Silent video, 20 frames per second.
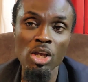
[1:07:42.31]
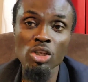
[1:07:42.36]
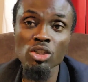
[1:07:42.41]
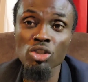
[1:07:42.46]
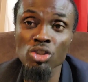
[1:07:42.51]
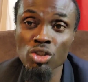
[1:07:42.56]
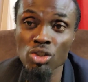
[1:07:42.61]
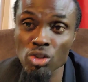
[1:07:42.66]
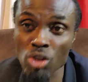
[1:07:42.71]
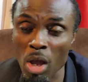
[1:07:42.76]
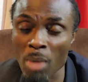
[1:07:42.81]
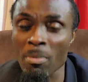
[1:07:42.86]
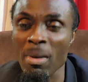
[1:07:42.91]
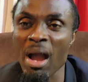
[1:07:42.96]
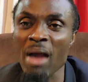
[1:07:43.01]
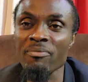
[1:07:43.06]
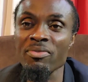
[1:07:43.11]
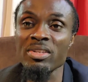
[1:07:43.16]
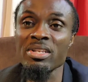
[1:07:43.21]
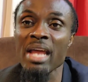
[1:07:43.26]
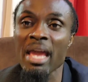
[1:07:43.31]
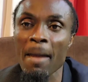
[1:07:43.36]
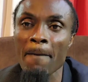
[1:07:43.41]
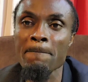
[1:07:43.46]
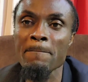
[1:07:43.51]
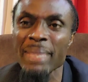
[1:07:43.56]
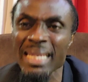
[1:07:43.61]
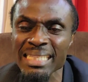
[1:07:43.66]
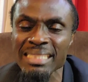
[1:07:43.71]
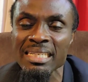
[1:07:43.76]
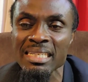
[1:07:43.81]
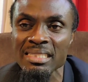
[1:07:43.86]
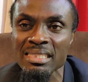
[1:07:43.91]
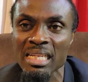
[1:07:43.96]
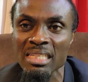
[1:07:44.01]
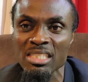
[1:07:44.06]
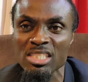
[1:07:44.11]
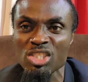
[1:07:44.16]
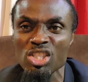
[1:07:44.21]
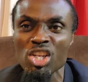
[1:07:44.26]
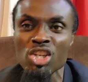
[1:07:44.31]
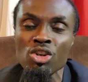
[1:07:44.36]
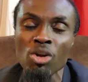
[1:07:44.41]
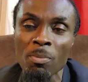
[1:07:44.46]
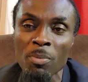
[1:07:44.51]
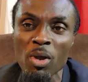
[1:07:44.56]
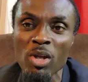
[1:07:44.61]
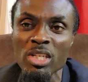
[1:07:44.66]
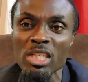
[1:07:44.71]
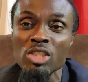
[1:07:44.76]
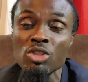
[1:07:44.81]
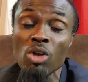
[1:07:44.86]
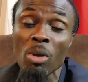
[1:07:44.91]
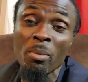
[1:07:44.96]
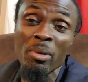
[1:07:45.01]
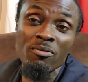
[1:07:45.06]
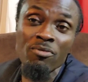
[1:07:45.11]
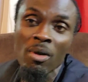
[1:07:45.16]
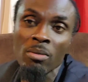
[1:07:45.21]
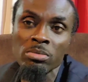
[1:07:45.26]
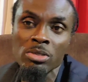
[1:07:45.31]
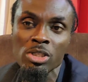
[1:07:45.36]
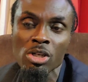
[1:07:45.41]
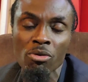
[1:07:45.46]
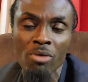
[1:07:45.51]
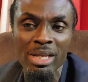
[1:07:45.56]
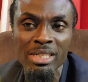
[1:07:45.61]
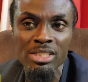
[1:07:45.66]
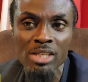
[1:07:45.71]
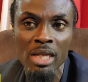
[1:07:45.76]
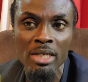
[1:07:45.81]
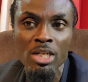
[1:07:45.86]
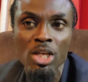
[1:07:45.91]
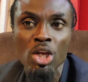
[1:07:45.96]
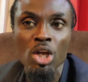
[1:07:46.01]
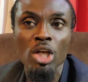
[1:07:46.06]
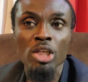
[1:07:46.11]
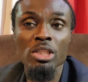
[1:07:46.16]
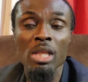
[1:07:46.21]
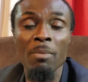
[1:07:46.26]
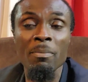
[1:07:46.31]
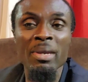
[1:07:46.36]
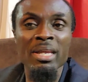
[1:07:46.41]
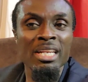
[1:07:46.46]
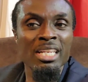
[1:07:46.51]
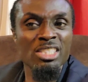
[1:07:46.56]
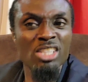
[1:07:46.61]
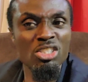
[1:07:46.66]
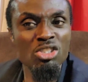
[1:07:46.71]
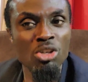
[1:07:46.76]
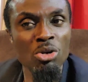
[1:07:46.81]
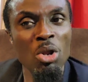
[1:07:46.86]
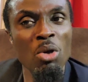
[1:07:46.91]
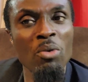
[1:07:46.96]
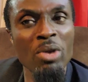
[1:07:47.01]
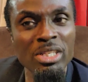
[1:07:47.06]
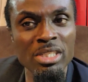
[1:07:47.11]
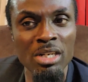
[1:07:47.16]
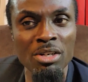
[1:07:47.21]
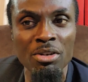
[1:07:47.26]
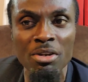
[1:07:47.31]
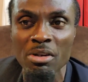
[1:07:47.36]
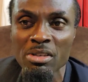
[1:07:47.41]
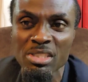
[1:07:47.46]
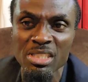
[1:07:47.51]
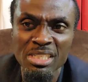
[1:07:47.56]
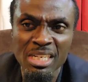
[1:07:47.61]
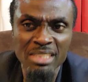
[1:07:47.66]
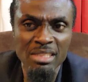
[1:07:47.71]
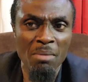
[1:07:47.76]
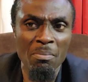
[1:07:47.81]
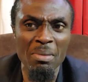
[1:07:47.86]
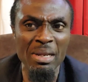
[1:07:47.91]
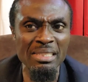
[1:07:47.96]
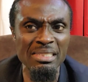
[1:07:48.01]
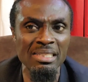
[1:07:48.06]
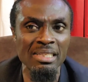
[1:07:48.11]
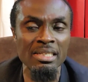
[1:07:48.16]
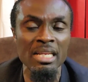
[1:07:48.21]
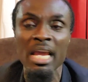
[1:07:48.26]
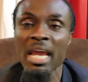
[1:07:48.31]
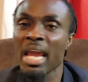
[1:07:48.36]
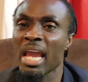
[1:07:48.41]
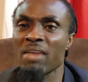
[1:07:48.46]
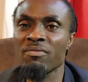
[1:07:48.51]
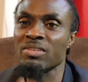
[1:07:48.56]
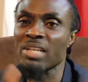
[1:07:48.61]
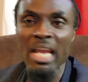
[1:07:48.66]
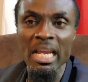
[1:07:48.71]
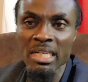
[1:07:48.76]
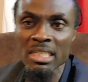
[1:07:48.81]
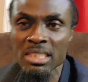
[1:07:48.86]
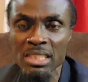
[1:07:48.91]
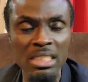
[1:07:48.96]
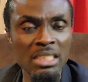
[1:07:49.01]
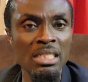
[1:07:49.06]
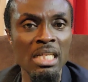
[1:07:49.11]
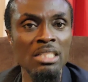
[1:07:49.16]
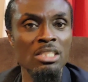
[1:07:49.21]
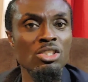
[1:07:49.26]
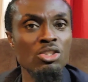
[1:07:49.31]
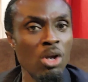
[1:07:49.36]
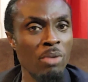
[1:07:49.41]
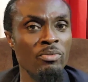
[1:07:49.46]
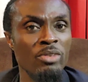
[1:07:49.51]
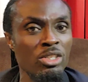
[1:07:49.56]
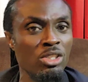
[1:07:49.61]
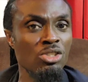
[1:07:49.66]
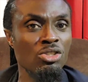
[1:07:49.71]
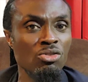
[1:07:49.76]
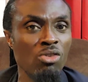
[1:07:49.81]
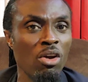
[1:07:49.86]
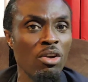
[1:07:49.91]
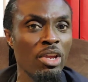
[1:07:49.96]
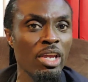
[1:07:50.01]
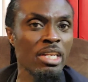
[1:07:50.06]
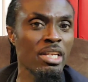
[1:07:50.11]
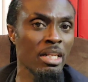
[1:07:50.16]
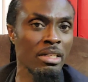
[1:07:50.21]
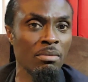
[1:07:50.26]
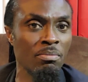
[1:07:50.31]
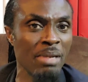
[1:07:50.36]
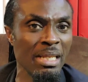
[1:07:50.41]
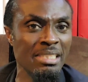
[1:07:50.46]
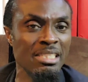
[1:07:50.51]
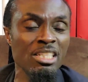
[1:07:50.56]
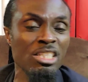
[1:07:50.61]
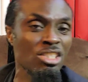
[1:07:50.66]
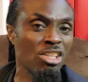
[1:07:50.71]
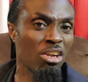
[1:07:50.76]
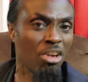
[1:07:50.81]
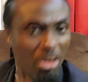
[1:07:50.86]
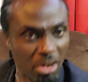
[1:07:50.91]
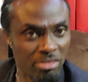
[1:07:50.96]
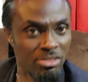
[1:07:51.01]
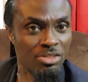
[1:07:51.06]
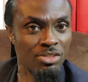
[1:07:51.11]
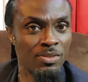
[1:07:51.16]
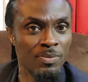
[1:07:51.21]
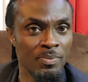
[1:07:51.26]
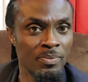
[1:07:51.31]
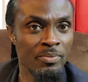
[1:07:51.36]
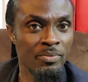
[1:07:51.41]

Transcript: Some of the diabetes that is in your blood is coming from generation. That means it's a generation curse, it's not a blessing. If anything that is come to destroy you, it's not a blessing, it's a curse.